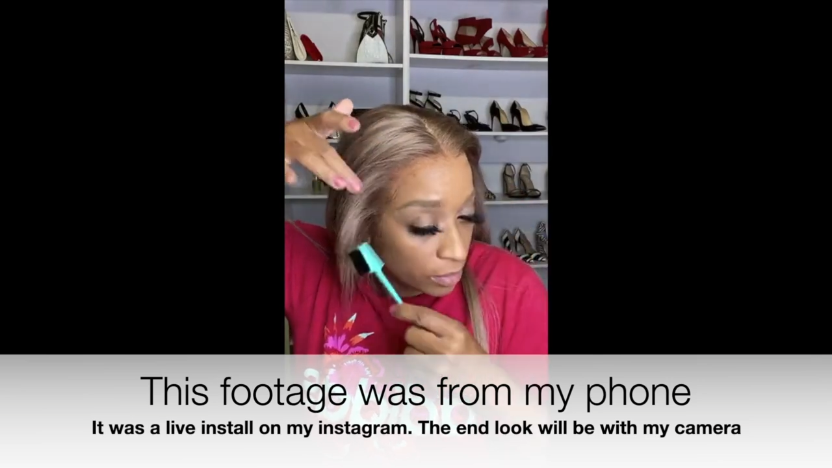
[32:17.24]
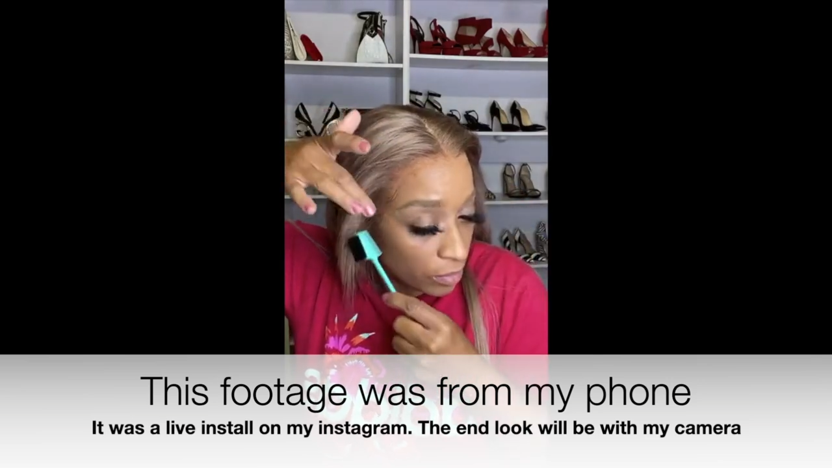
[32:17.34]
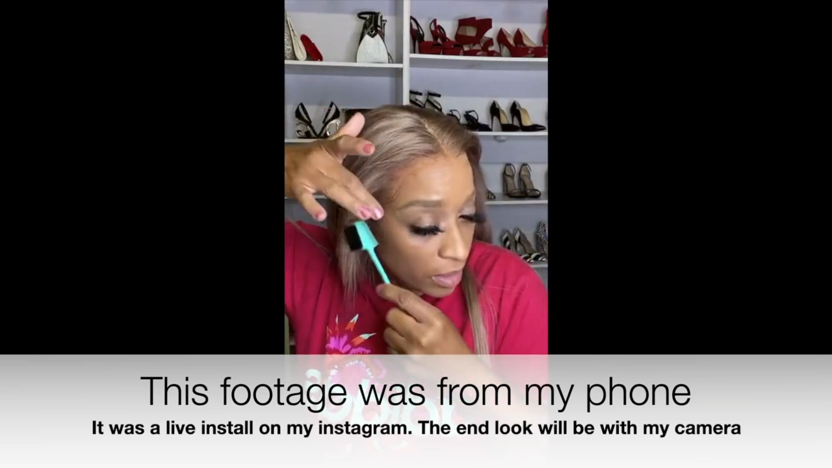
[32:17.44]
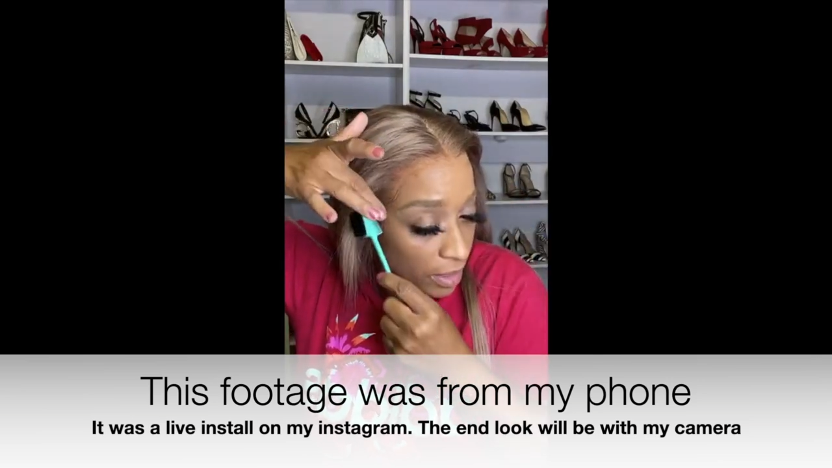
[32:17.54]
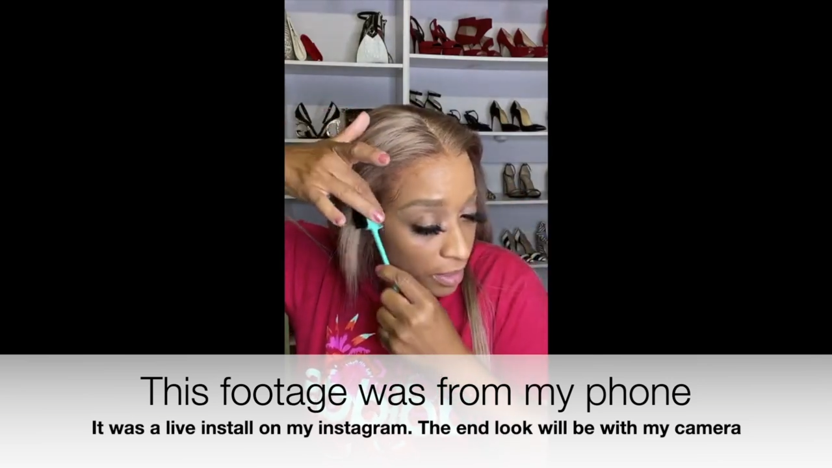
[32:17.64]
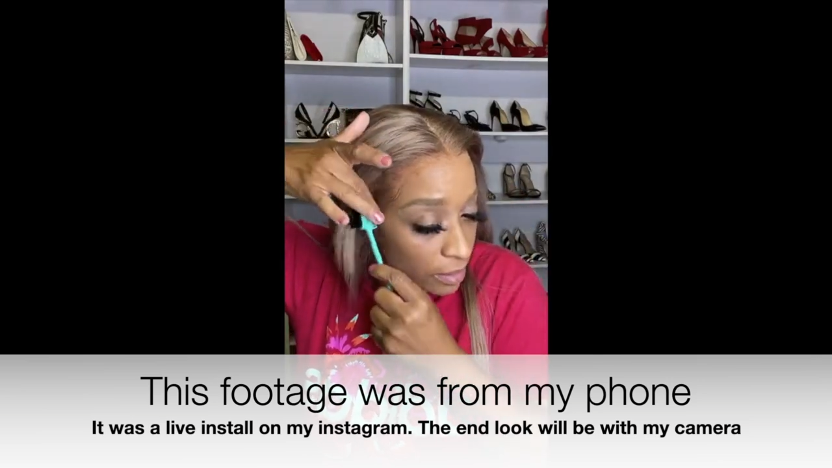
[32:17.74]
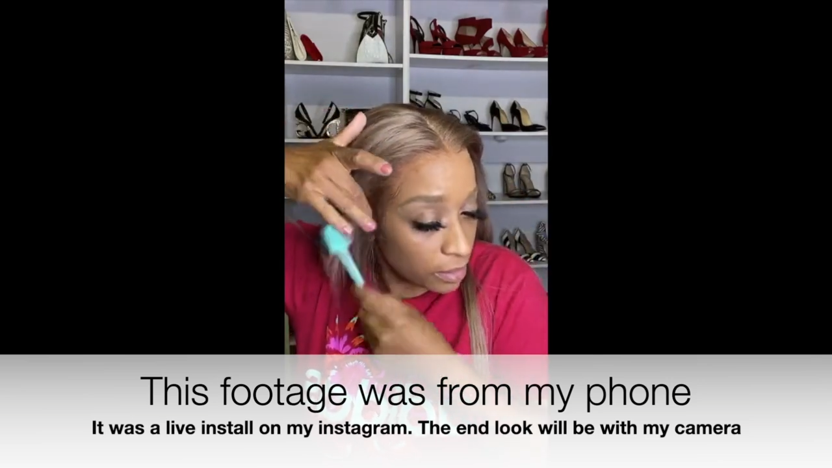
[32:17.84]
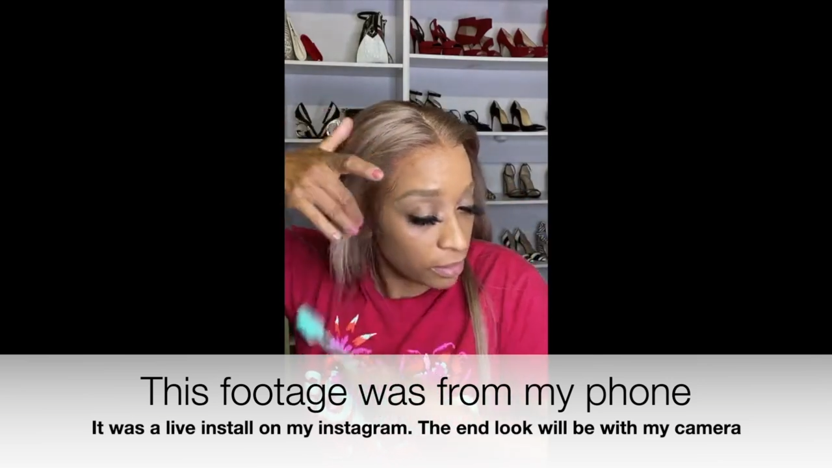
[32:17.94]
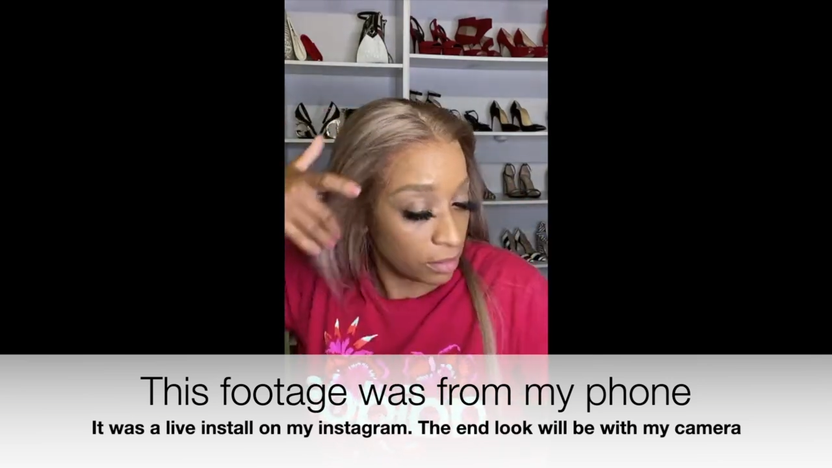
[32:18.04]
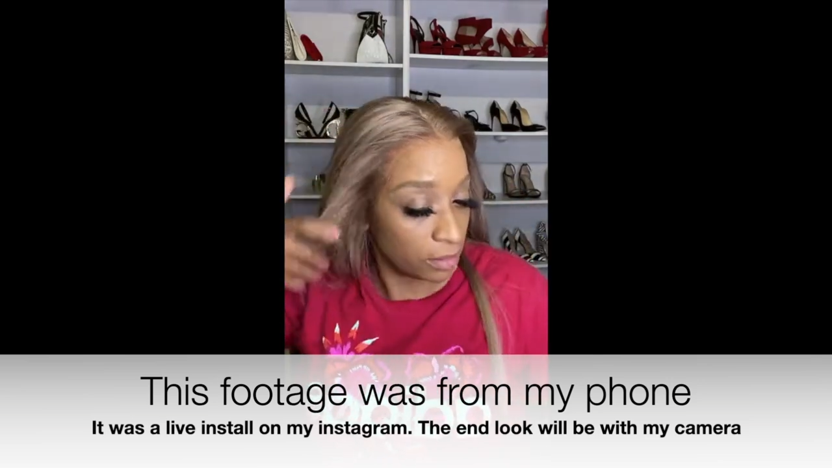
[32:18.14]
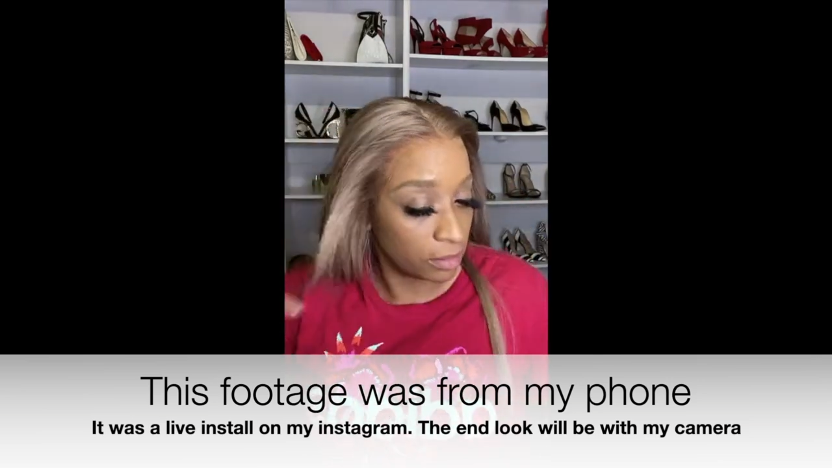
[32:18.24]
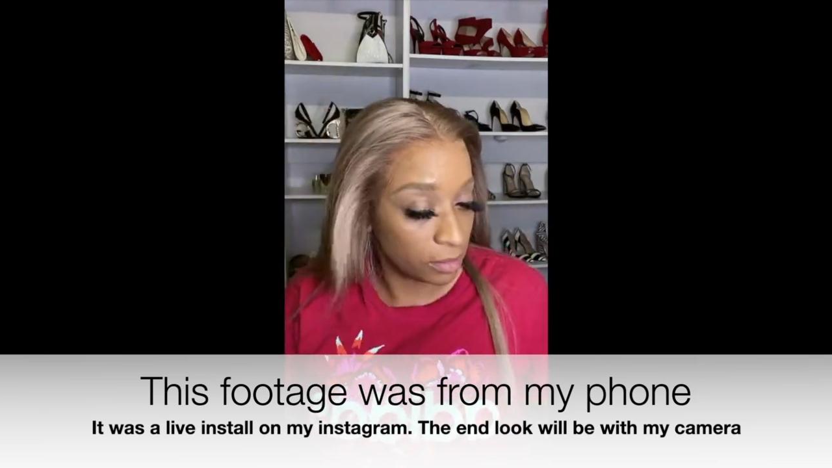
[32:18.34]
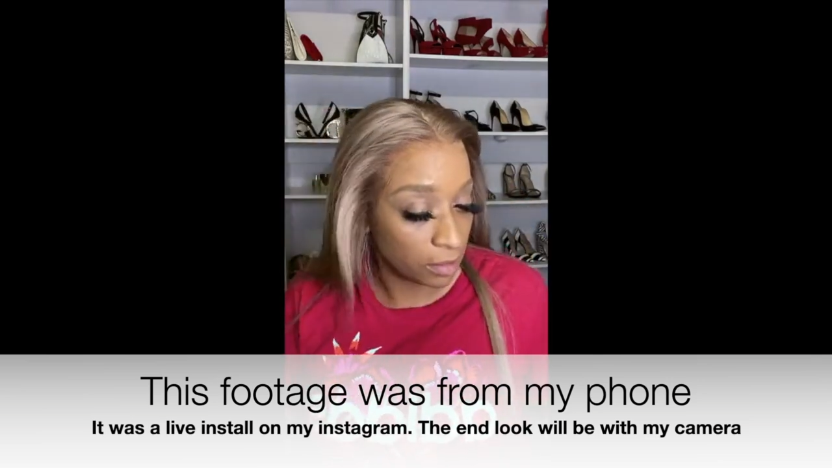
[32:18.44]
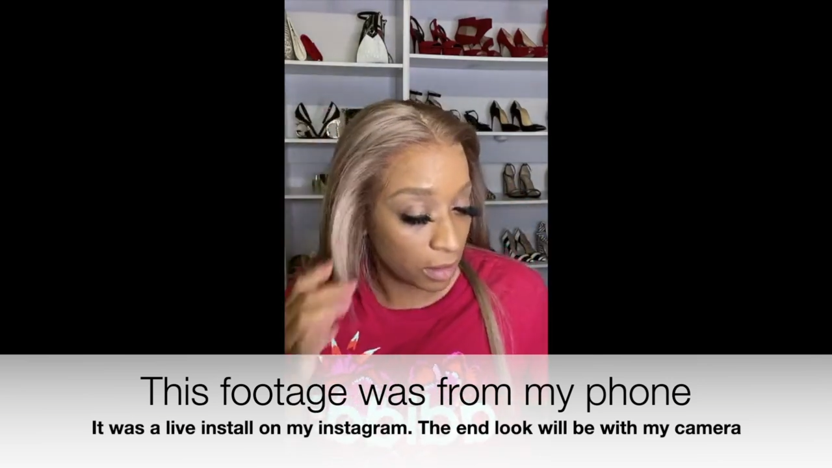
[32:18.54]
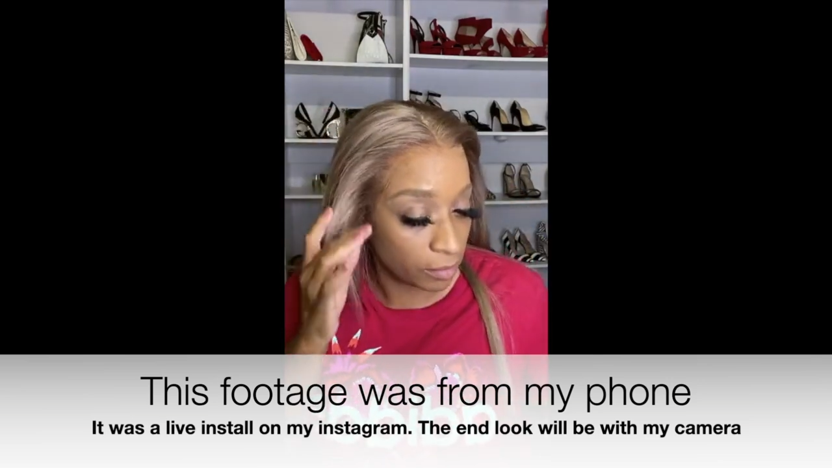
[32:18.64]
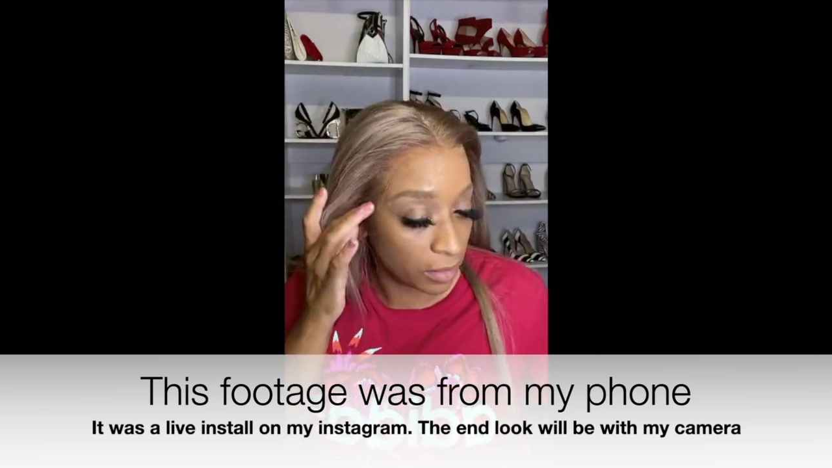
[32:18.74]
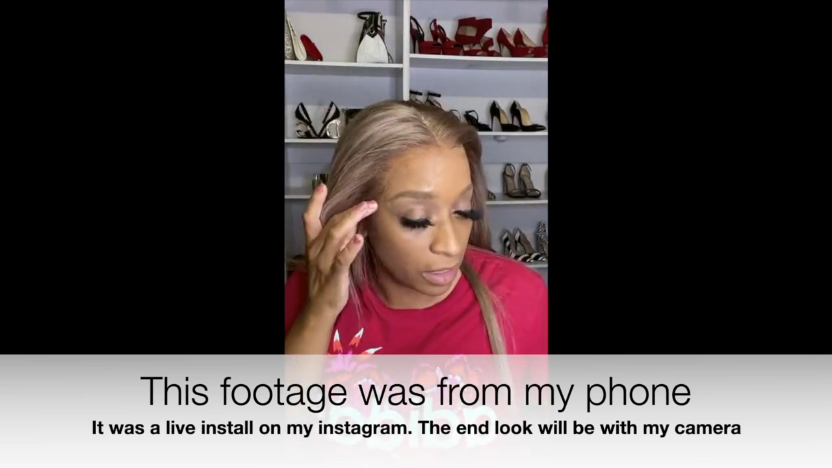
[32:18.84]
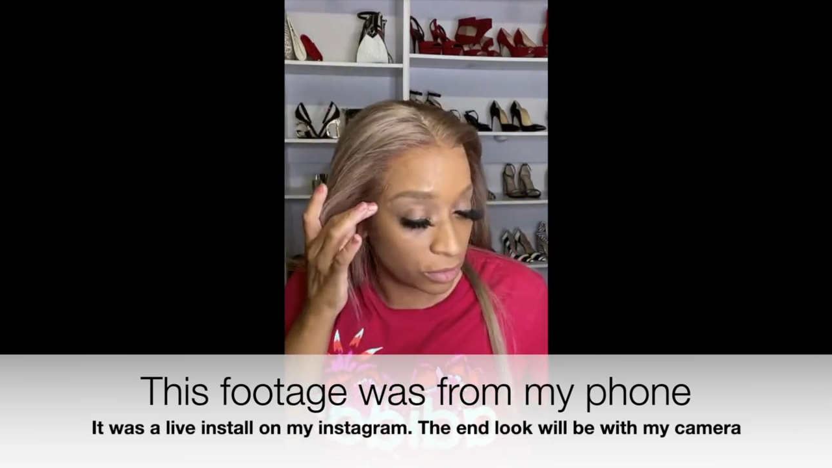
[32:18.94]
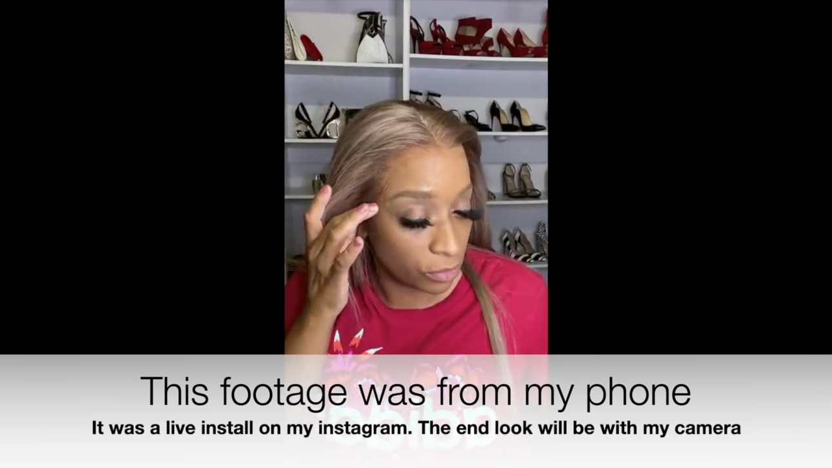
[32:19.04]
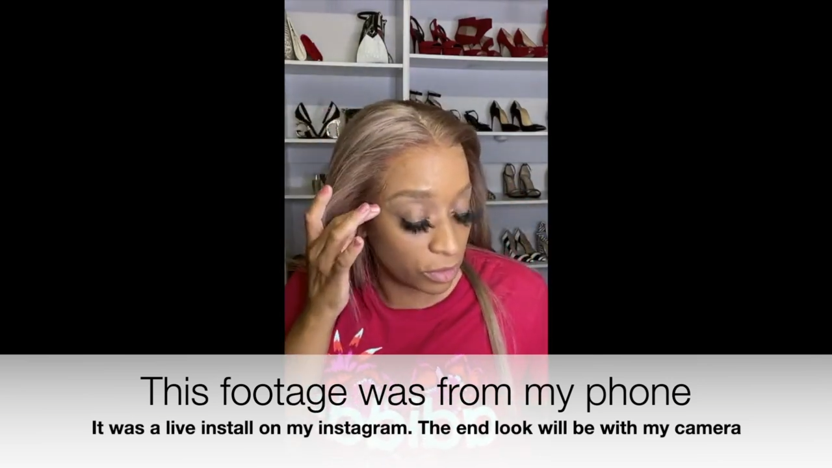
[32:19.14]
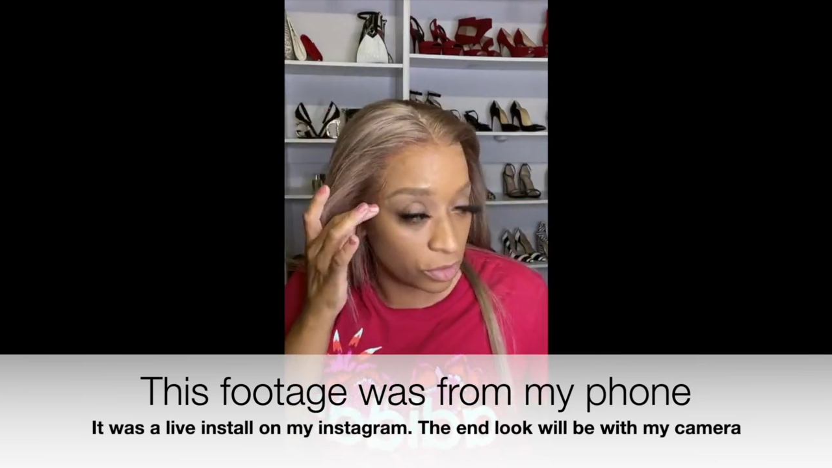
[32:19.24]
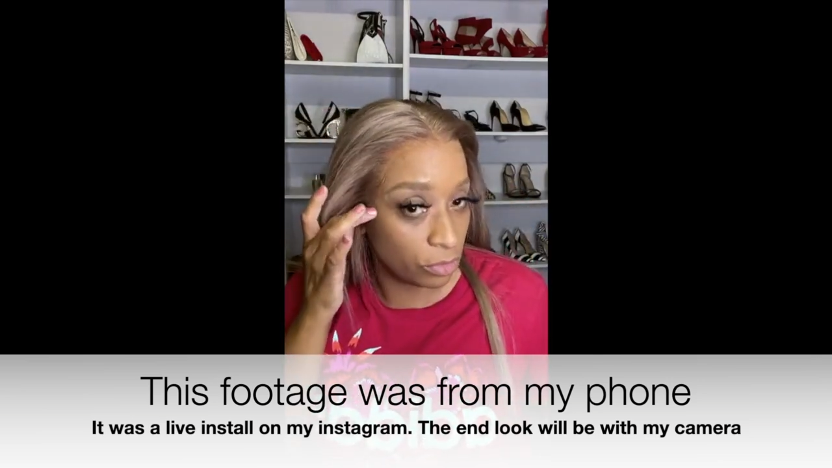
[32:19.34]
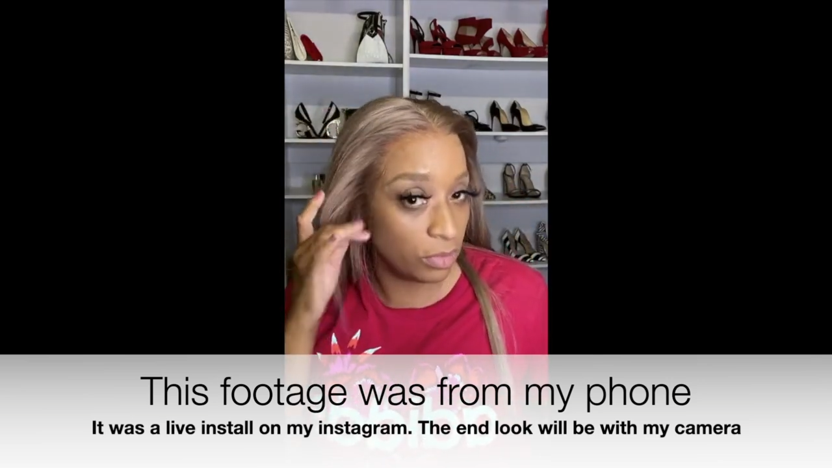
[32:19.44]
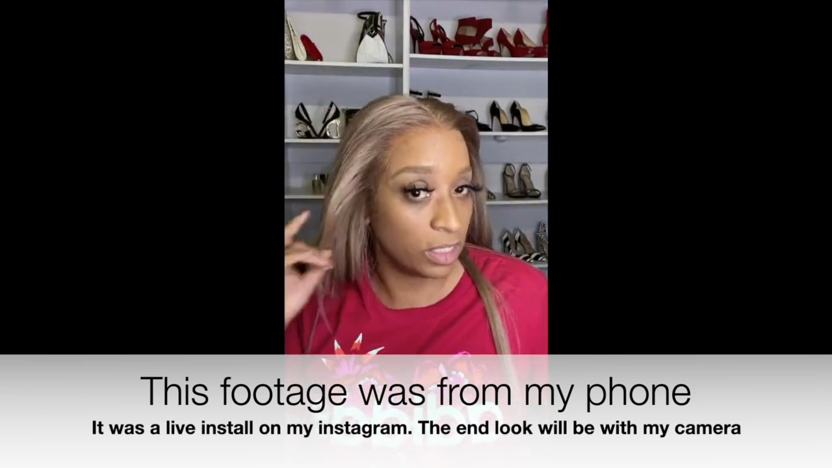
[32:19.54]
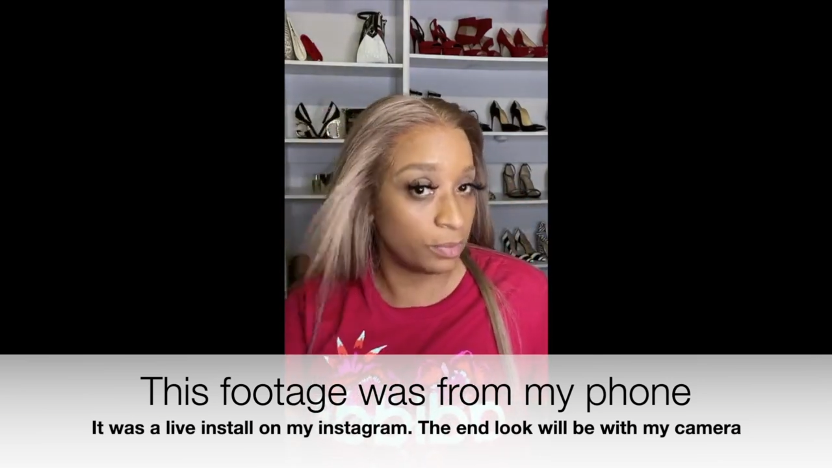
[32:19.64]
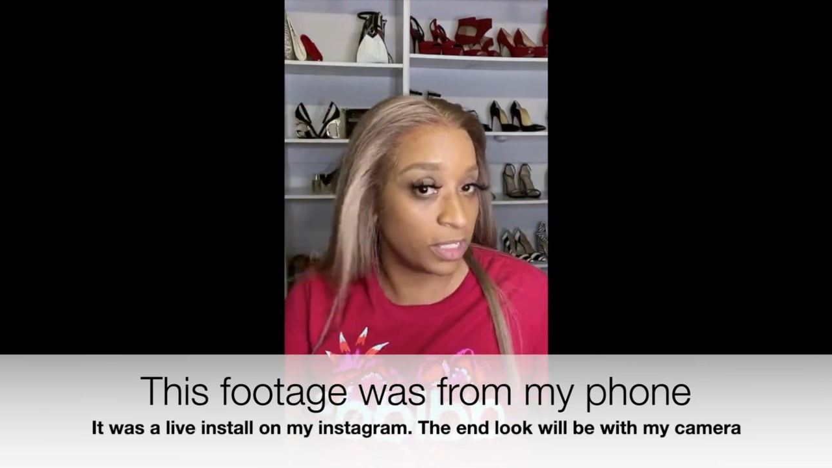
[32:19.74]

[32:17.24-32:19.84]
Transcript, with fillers: right not doing too much